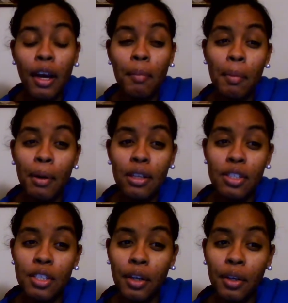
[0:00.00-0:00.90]
that I'm
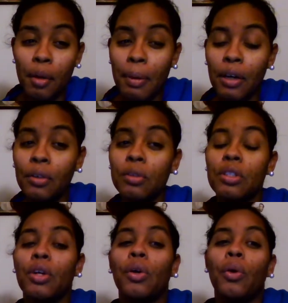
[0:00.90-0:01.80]
about to tell you about
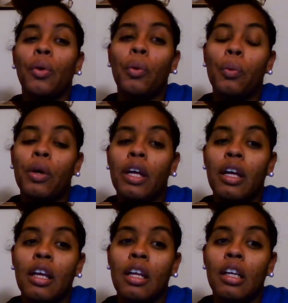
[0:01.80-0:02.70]

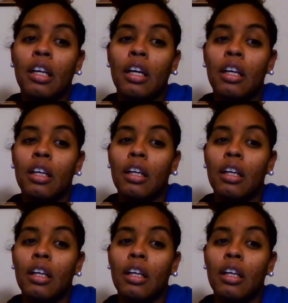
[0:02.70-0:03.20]
when